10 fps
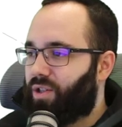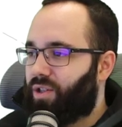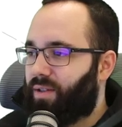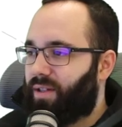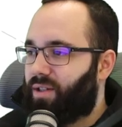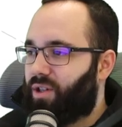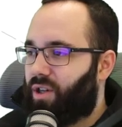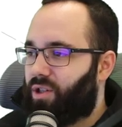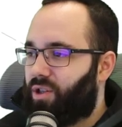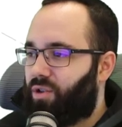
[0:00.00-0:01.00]
So let's
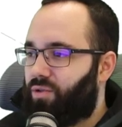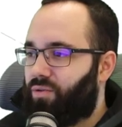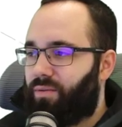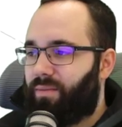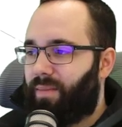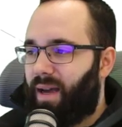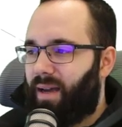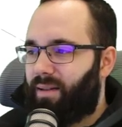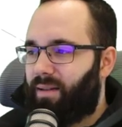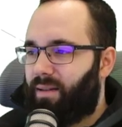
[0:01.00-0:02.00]
change it to
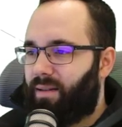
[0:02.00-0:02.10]
end